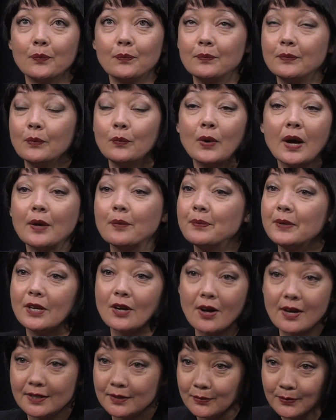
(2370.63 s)
well
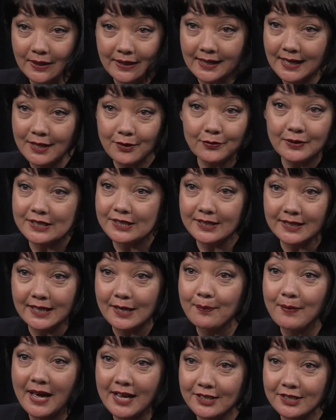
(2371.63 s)
beyond what they originally
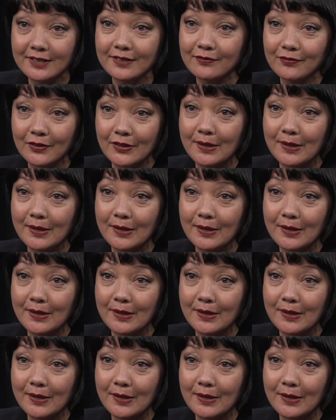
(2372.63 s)
imagined for